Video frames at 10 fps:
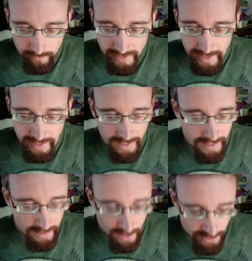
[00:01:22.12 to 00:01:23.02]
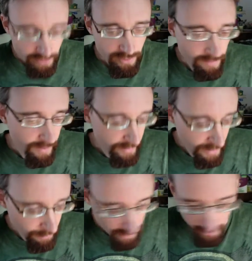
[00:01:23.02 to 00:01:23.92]
And also sometimes
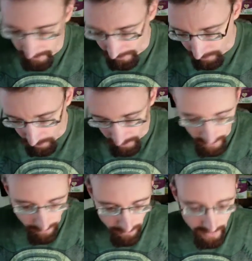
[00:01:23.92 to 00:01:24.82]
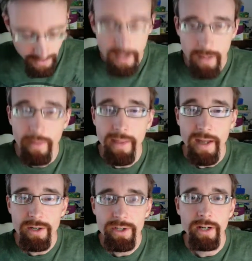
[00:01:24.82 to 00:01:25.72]
I plug it in and whatnot, but
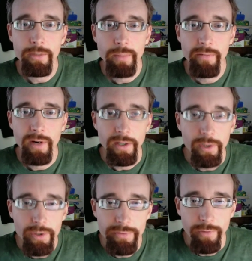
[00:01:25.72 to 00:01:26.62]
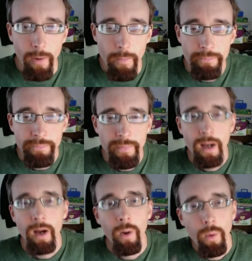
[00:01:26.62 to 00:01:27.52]
that turns out to be very useful.
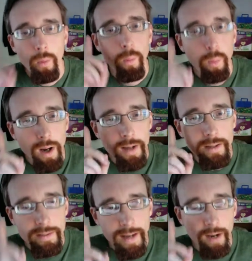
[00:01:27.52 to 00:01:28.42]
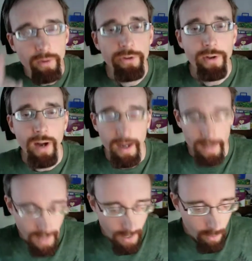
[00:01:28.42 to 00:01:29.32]
One
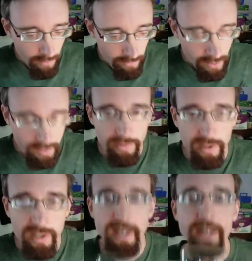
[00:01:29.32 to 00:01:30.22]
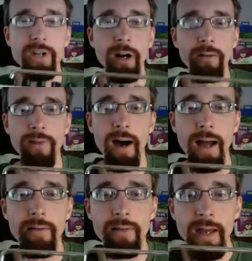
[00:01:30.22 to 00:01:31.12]
downside, however, to the
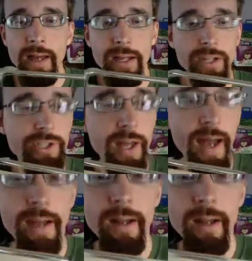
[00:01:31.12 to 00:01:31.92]
THR5 is that